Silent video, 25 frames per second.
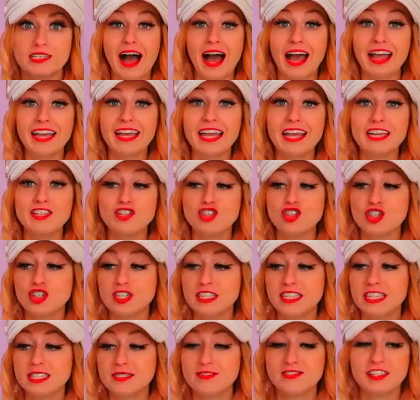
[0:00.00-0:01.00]
I
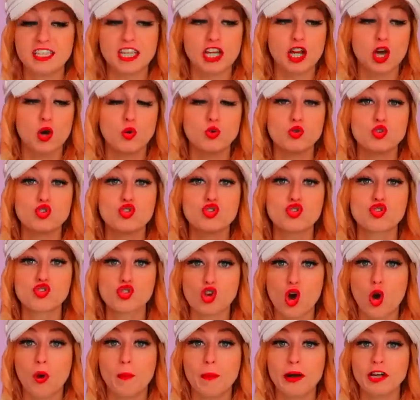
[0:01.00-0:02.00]
enjoyed this video
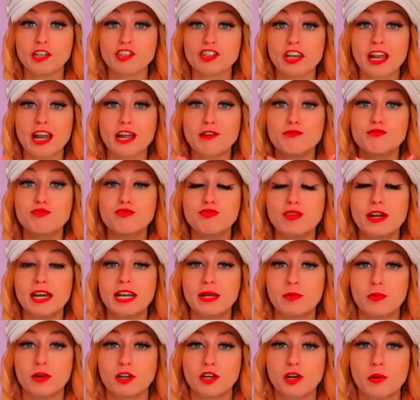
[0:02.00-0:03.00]
so much and I
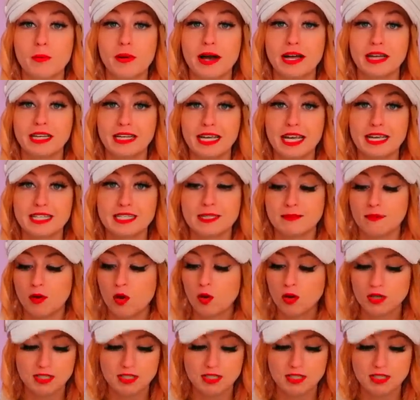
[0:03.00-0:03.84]
really want to go back and get some more,